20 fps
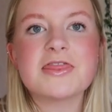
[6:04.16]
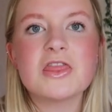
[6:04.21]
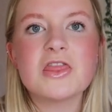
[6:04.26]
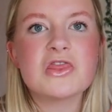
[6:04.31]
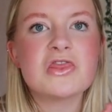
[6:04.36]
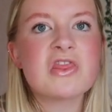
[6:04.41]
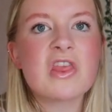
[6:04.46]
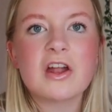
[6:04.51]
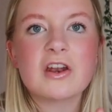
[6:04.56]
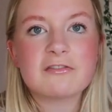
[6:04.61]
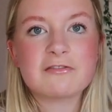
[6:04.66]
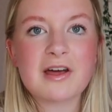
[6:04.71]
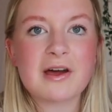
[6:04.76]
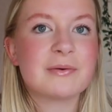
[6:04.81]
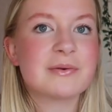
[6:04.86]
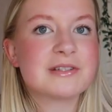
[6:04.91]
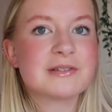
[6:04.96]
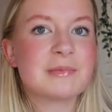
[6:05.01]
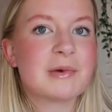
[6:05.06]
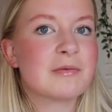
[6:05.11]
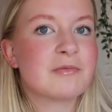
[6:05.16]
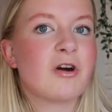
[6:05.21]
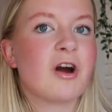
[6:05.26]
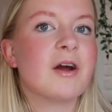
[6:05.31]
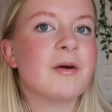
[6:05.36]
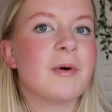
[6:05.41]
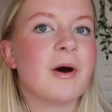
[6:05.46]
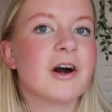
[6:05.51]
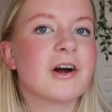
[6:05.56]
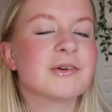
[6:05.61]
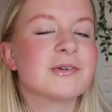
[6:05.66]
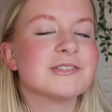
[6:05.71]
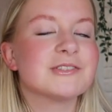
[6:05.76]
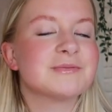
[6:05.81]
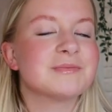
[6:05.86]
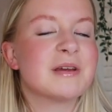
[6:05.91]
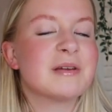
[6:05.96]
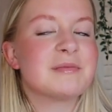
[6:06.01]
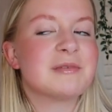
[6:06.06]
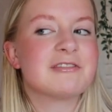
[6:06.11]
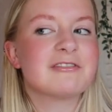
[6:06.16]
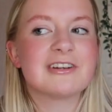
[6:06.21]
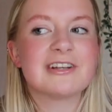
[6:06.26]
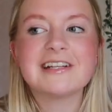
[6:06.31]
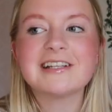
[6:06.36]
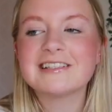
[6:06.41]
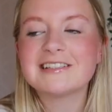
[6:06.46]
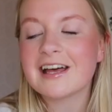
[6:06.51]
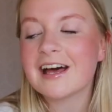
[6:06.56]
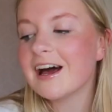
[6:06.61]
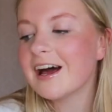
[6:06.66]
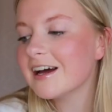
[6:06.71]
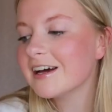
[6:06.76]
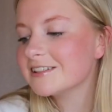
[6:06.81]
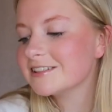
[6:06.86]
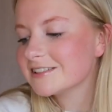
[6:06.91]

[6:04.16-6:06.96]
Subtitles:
none of that was in my Primark, which made me really sad.